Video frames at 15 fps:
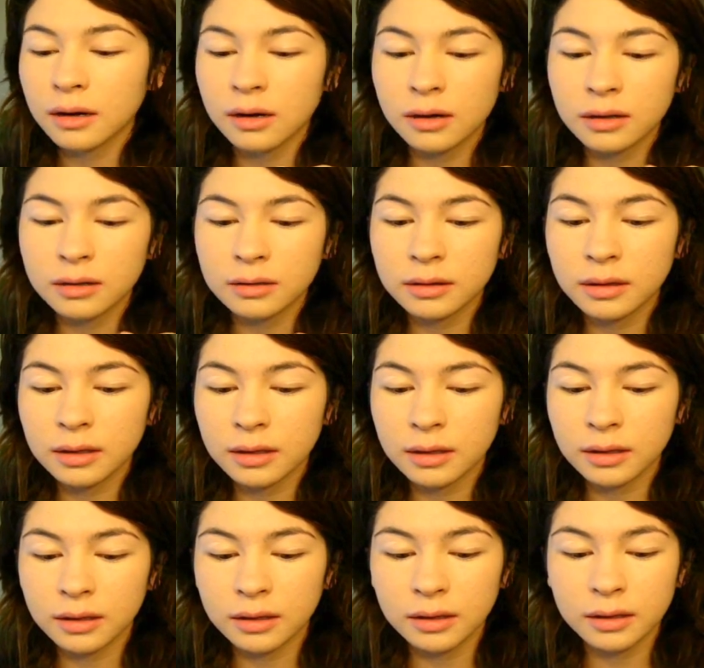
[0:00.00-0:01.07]
on
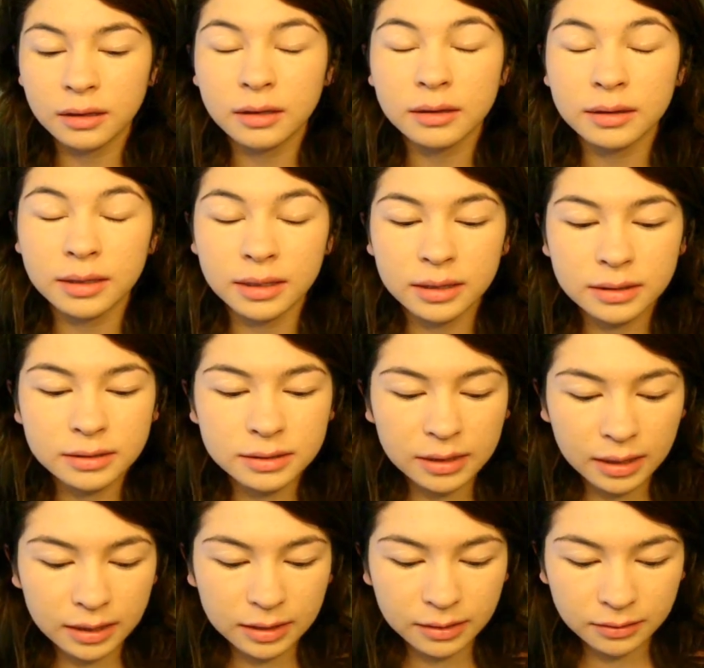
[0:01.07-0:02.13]
the lids,
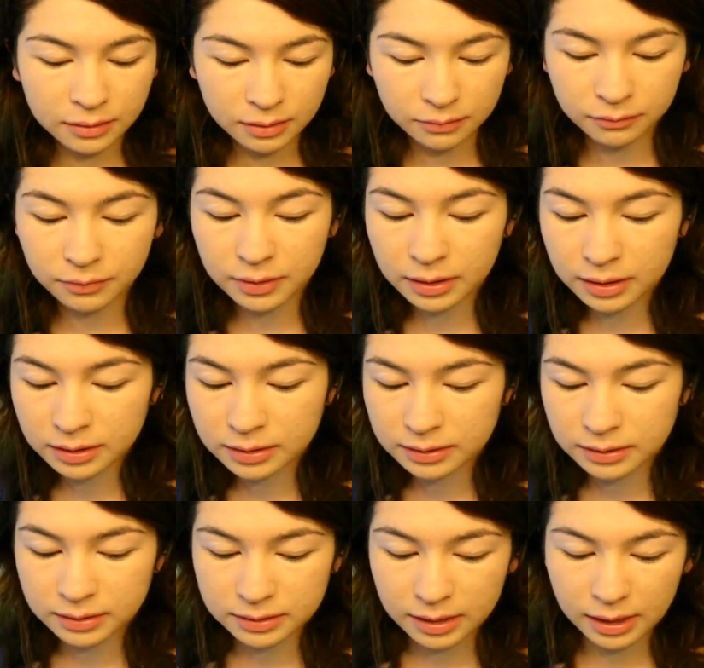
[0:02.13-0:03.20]
and it really
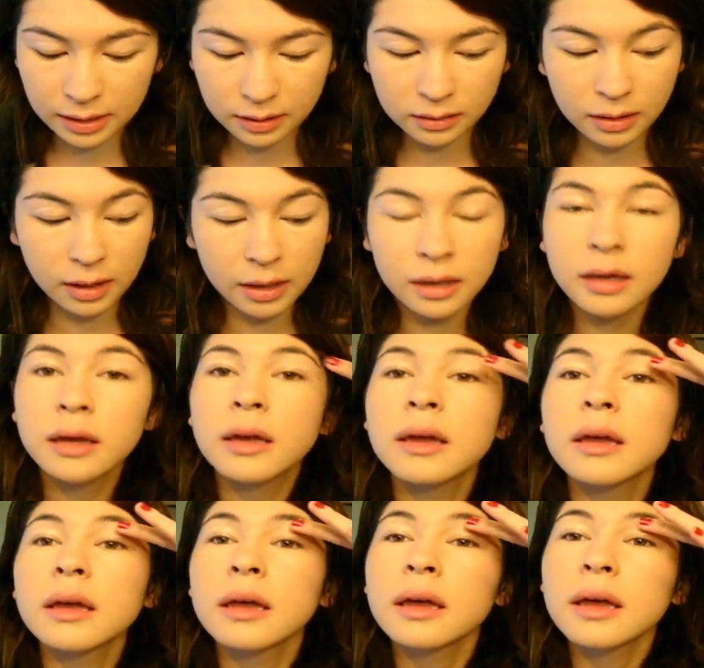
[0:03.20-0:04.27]
doesn't take a lot.
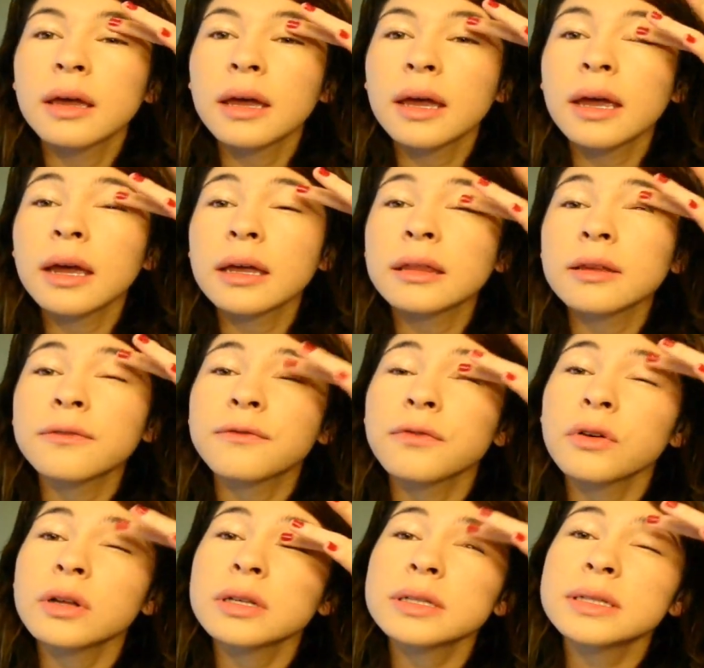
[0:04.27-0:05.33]
And the
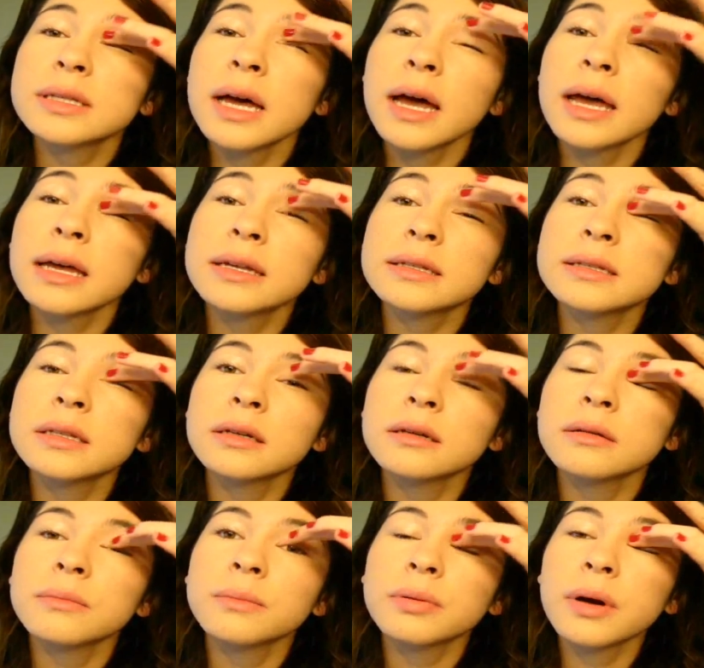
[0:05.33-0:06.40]
full size
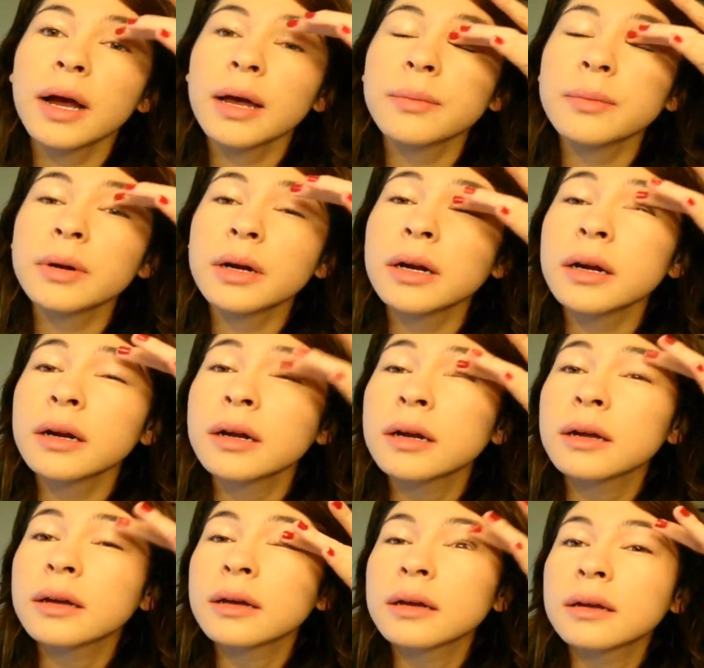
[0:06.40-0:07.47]
primer
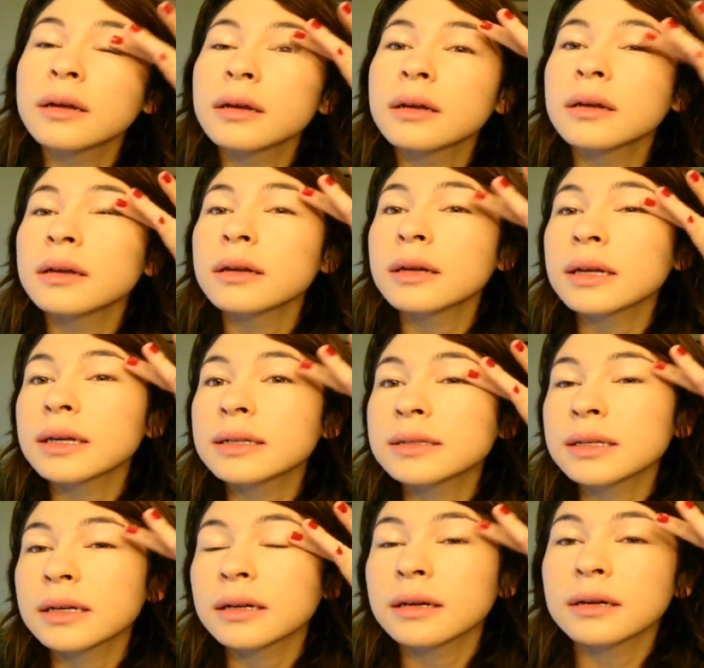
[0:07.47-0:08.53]

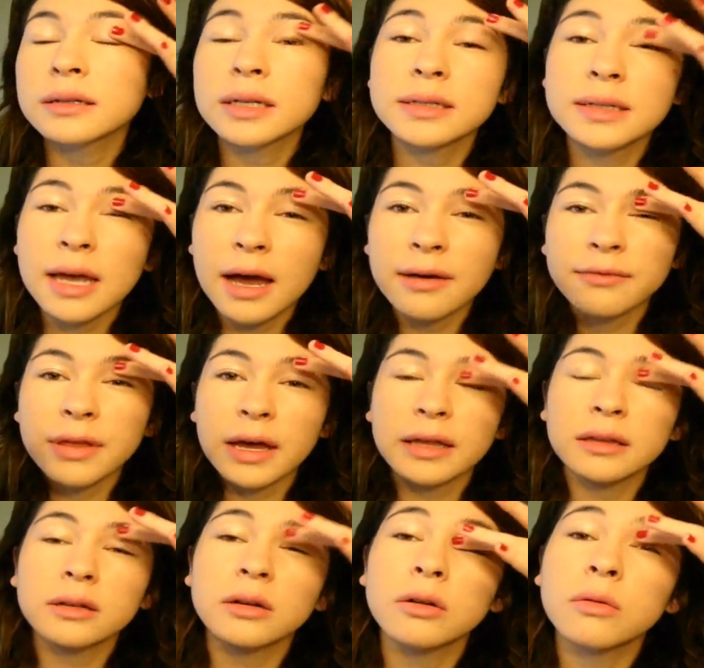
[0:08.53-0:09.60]
doesn't have that
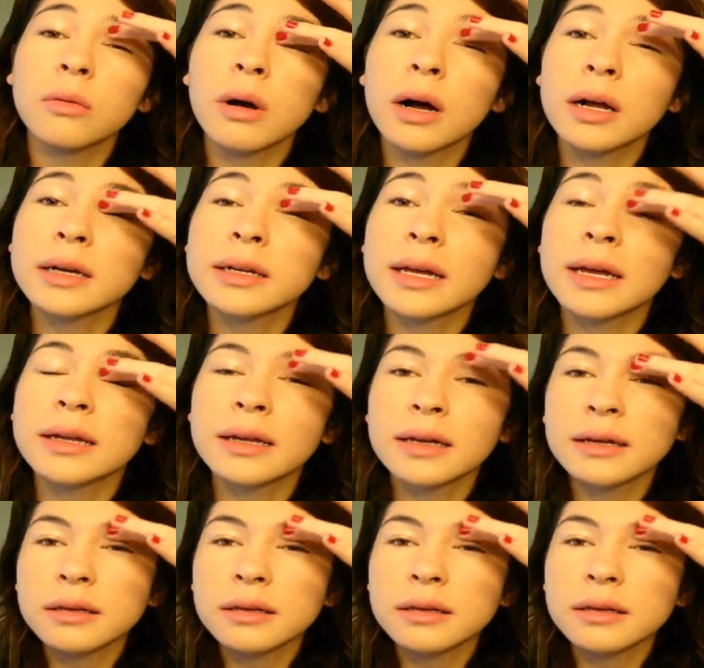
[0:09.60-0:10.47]
little wand. It